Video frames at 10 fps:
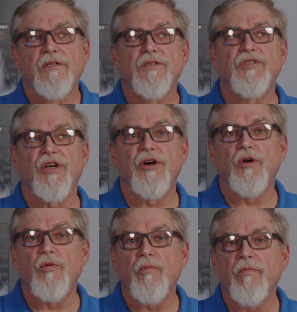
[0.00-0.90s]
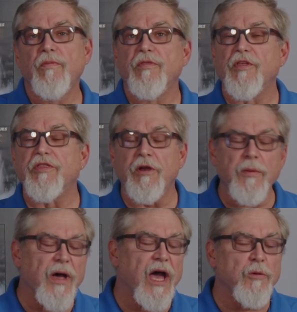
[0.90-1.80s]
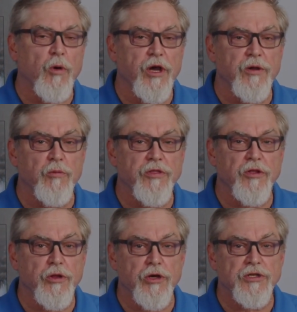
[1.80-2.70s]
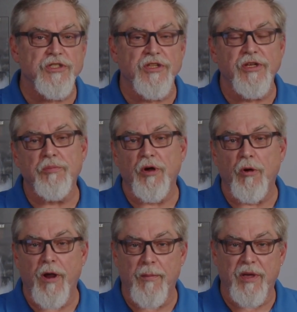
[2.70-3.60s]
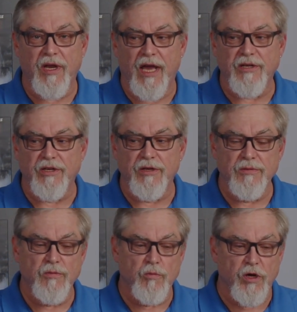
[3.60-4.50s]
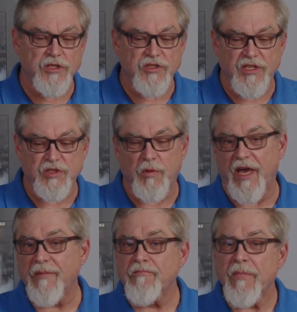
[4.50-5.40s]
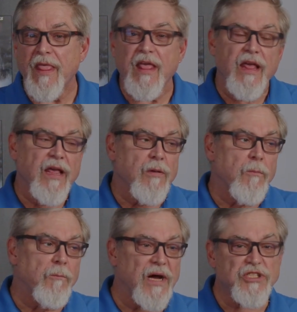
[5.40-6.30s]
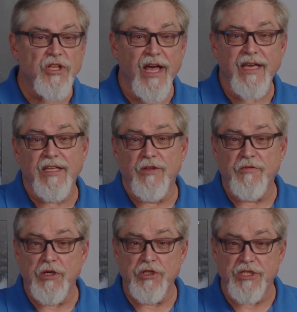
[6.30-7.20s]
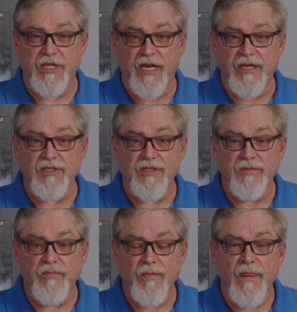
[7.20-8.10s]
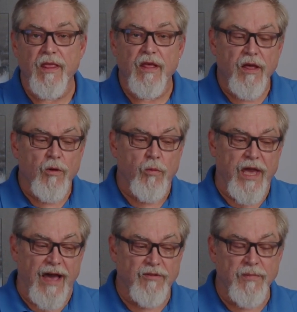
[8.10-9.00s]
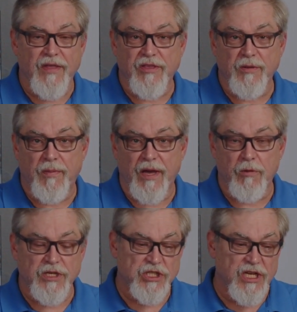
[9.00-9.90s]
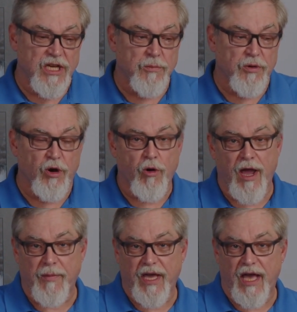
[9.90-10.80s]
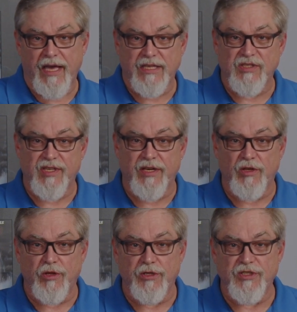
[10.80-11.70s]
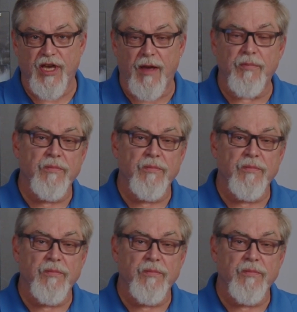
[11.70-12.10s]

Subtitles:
So the theory behind working with alerts and the program connector works this way. Much like in the Fusion days, we have a method by which in programming I can send alerts up.